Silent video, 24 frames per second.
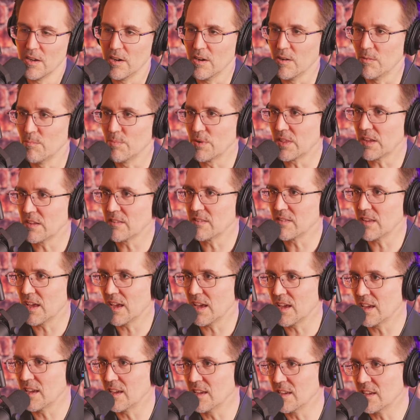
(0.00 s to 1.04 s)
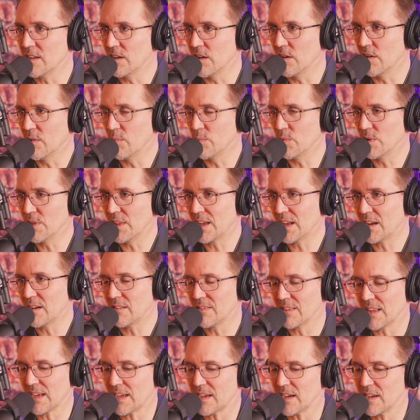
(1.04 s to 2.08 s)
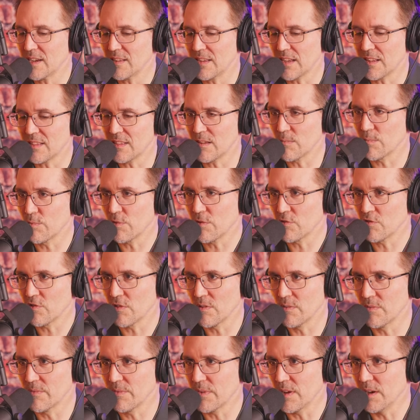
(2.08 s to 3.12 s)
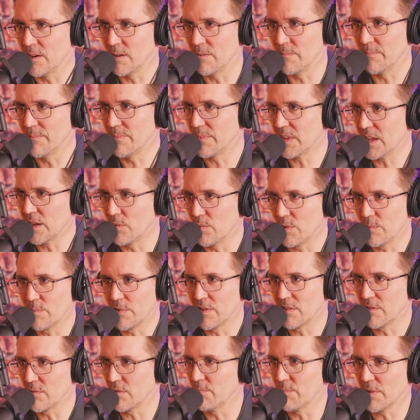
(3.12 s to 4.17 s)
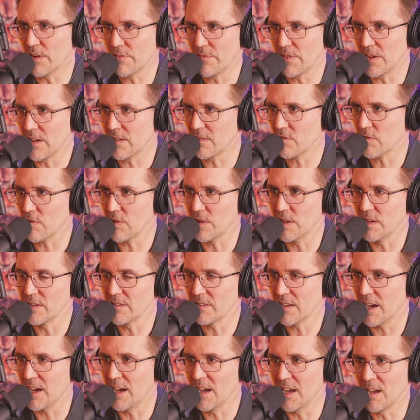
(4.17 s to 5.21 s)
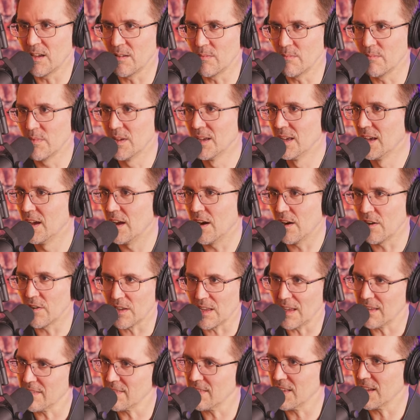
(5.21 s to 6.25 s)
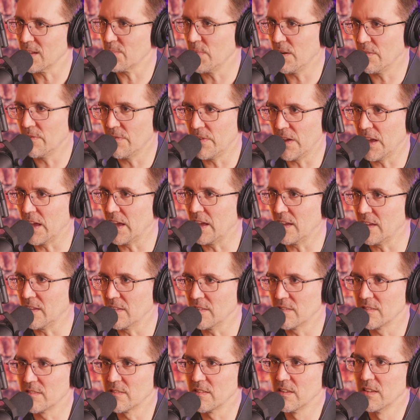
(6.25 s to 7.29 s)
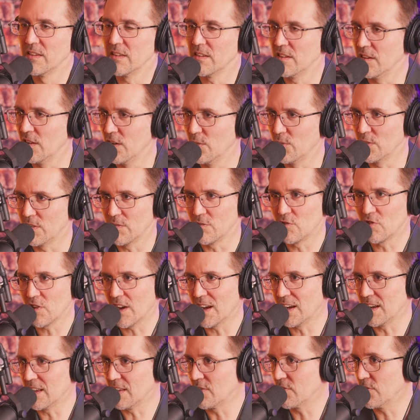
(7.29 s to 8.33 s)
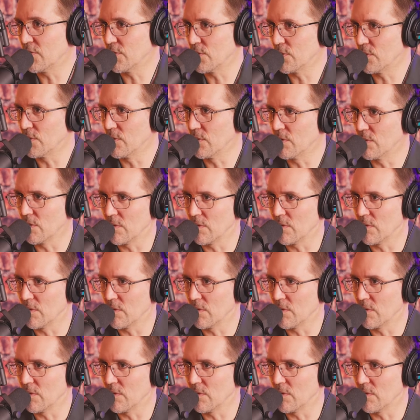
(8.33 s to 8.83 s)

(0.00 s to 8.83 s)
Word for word: Um, but they say, you know, well, they, they kind of take the approach of, um, you know, we've been doing buffets for a long time. Our guests like buffets. You know, we do Chinese food.